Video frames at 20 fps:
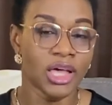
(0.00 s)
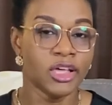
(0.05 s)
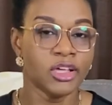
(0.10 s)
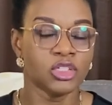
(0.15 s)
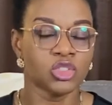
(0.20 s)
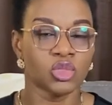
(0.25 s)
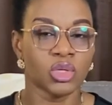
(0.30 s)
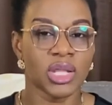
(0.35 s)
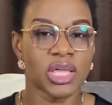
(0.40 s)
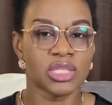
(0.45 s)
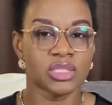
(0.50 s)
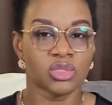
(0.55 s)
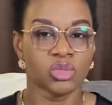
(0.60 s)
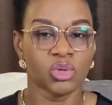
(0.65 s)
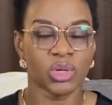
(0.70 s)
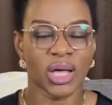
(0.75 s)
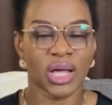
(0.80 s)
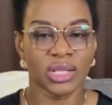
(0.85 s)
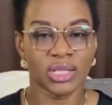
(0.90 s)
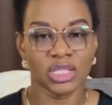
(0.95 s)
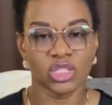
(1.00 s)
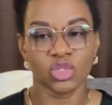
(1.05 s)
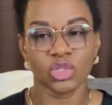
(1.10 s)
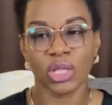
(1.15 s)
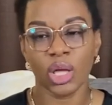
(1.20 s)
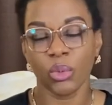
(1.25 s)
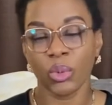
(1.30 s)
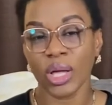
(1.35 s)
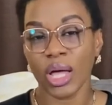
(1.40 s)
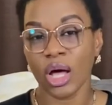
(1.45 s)
So let's look at this so
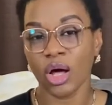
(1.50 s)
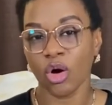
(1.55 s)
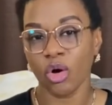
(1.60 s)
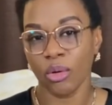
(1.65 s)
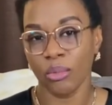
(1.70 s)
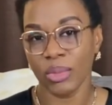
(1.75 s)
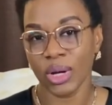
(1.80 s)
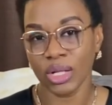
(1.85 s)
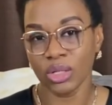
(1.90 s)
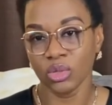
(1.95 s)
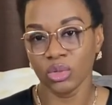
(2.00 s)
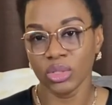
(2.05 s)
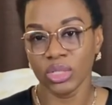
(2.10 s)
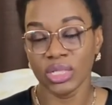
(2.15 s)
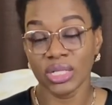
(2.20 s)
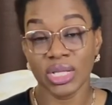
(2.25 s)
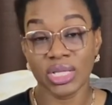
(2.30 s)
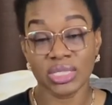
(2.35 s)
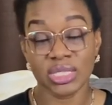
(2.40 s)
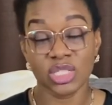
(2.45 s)
that we can combat loneliness.